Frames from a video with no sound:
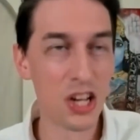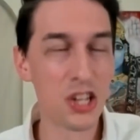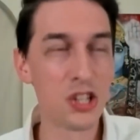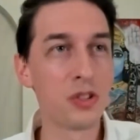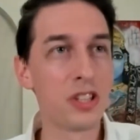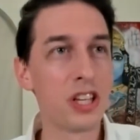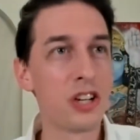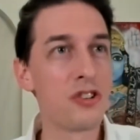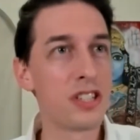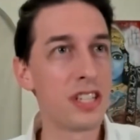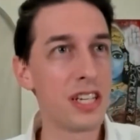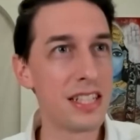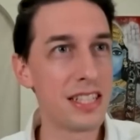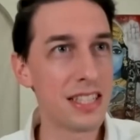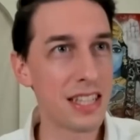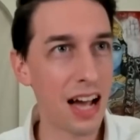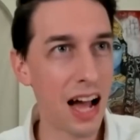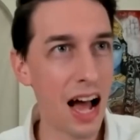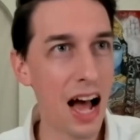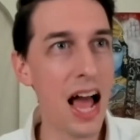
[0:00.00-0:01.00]
So there is
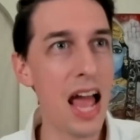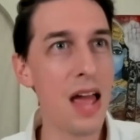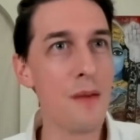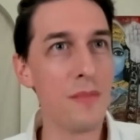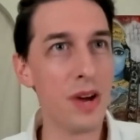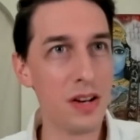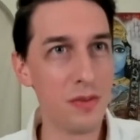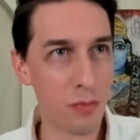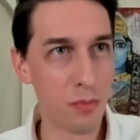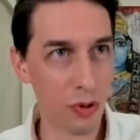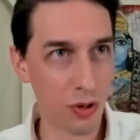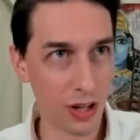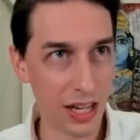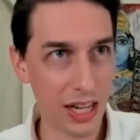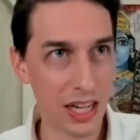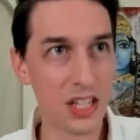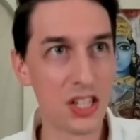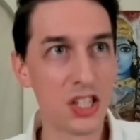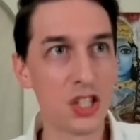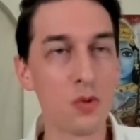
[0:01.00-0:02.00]
a time and
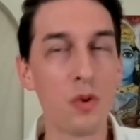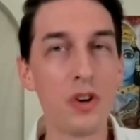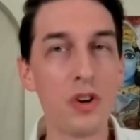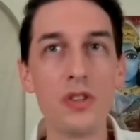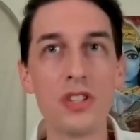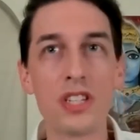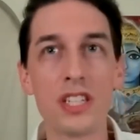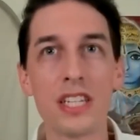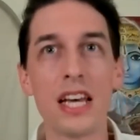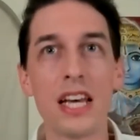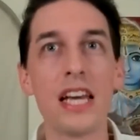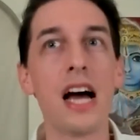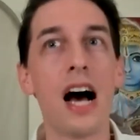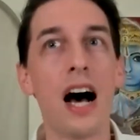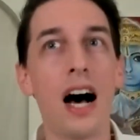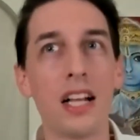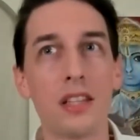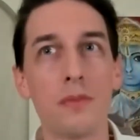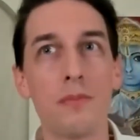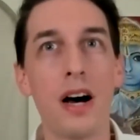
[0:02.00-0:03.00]
place when you
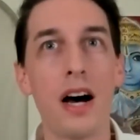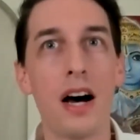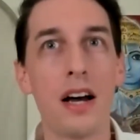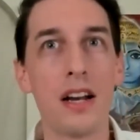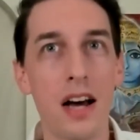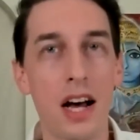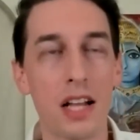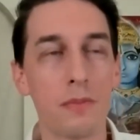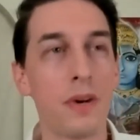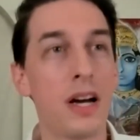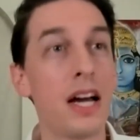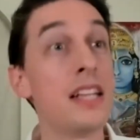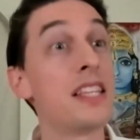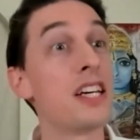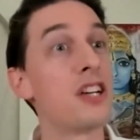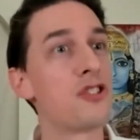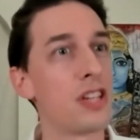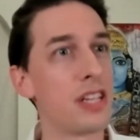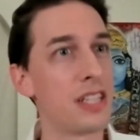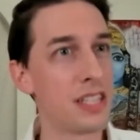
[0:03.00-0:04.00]
say atma, anatma, and
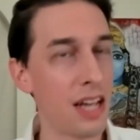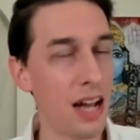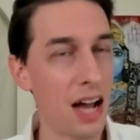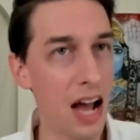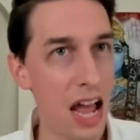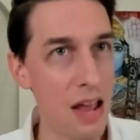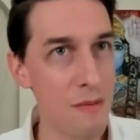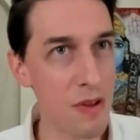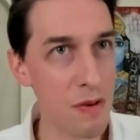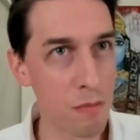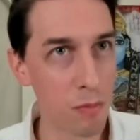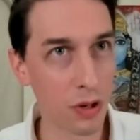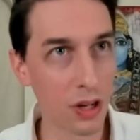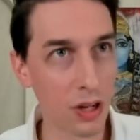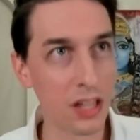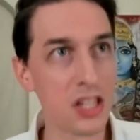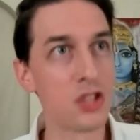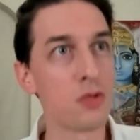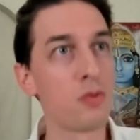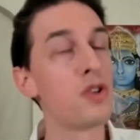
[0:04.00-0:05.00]
there's a time and
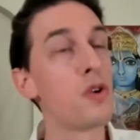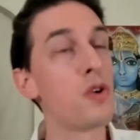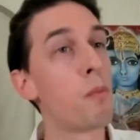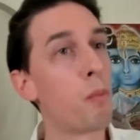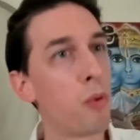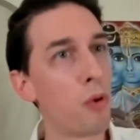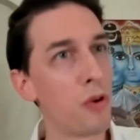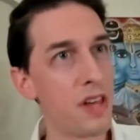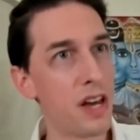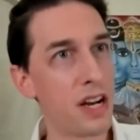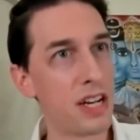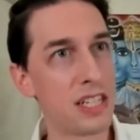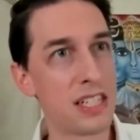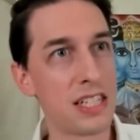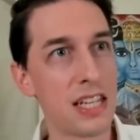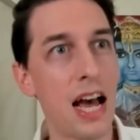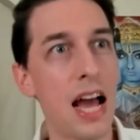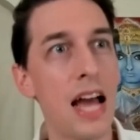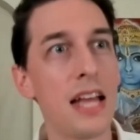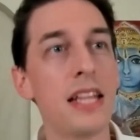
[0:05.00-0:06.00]
place where you put that
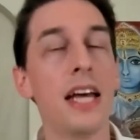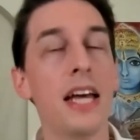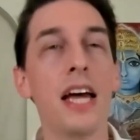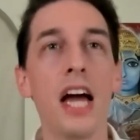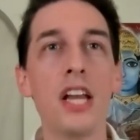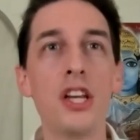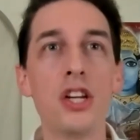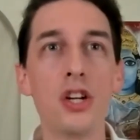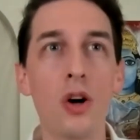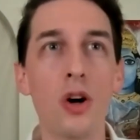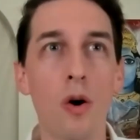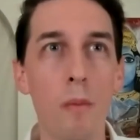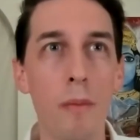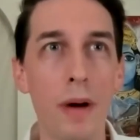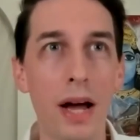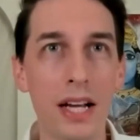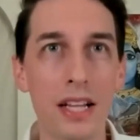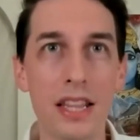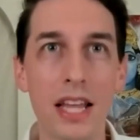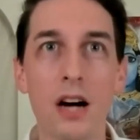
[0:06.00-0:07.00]
aside and you go
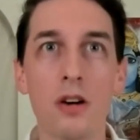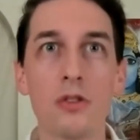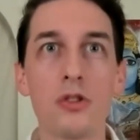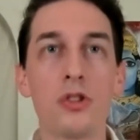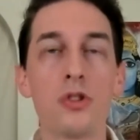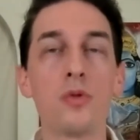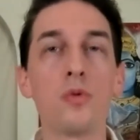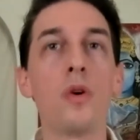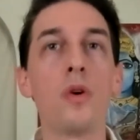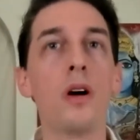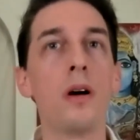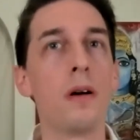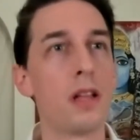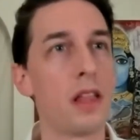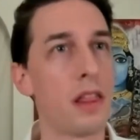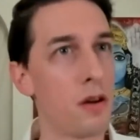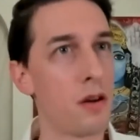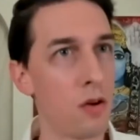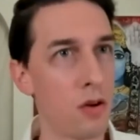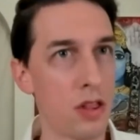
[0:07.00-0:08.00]
back down to
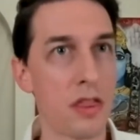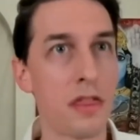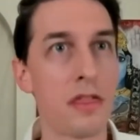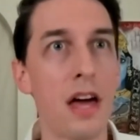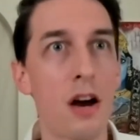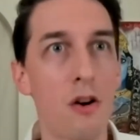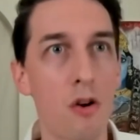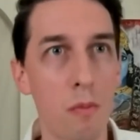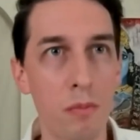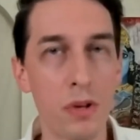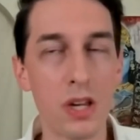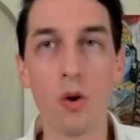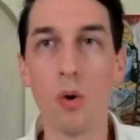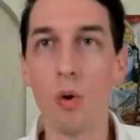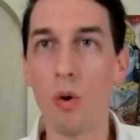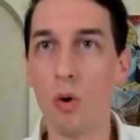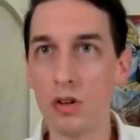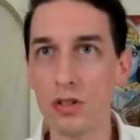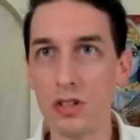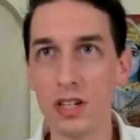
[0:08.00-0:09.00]
therapy,
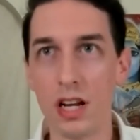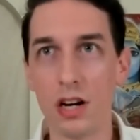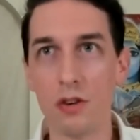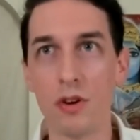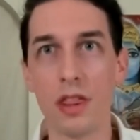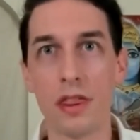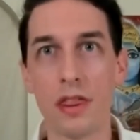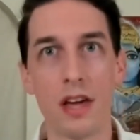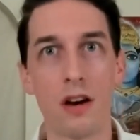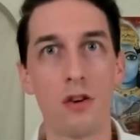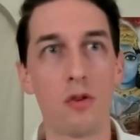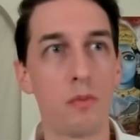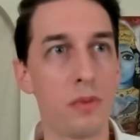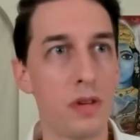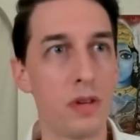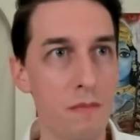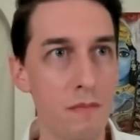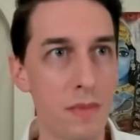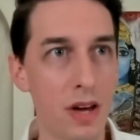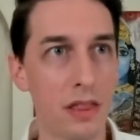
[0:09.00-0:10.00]
ordinary
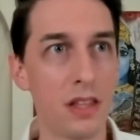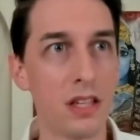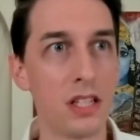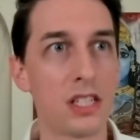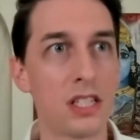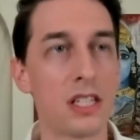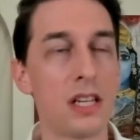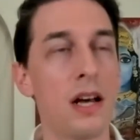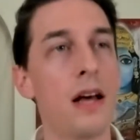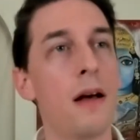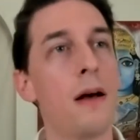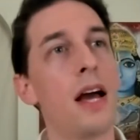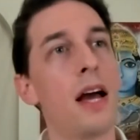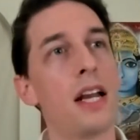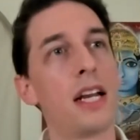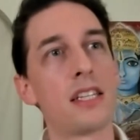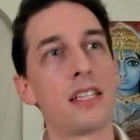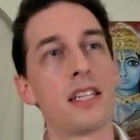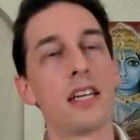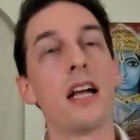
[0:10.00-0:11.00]
therapy methods.
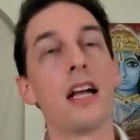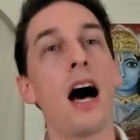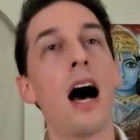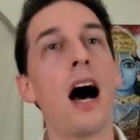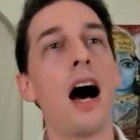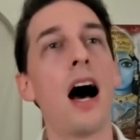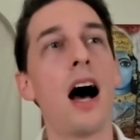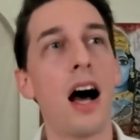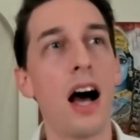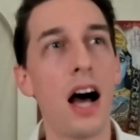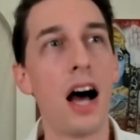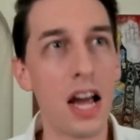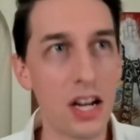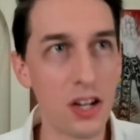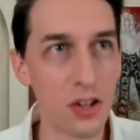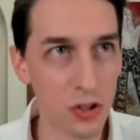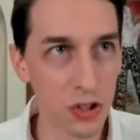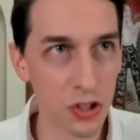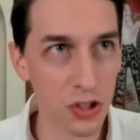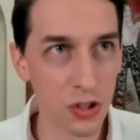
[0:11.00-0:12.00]
And I said, I
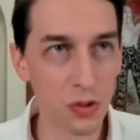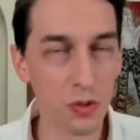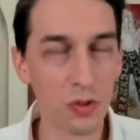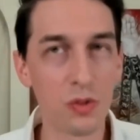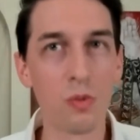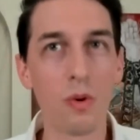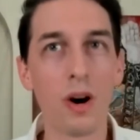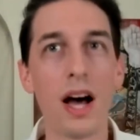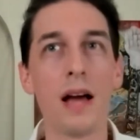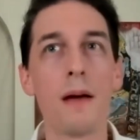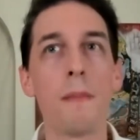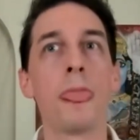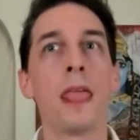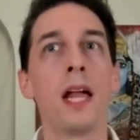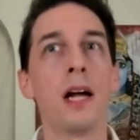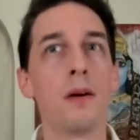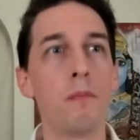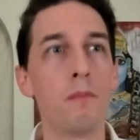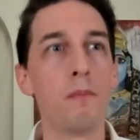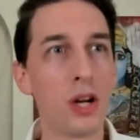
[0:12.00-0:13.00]
understood why.
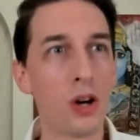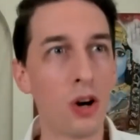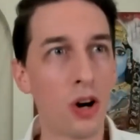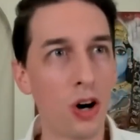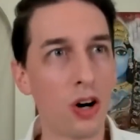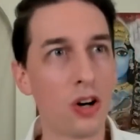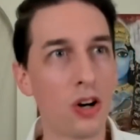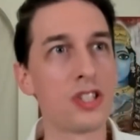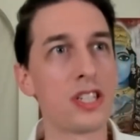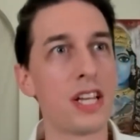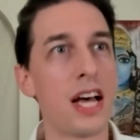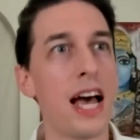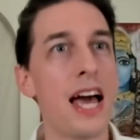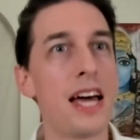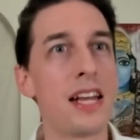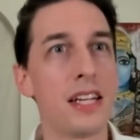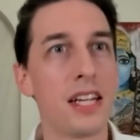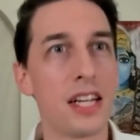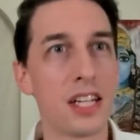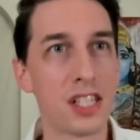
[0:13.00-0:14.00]
Because I
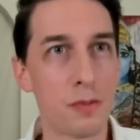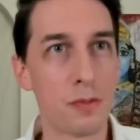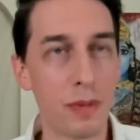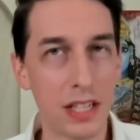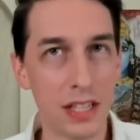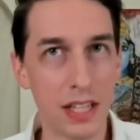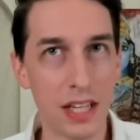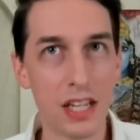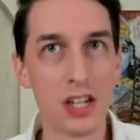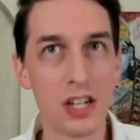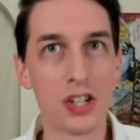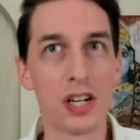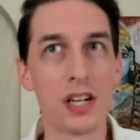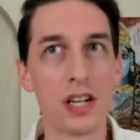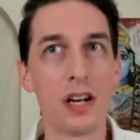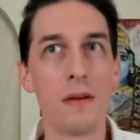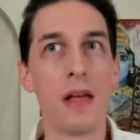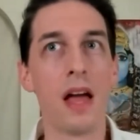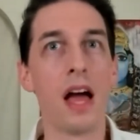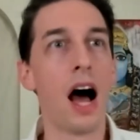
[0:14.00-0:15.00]
had an
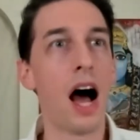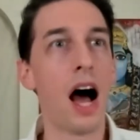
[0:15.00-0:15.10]
expectation.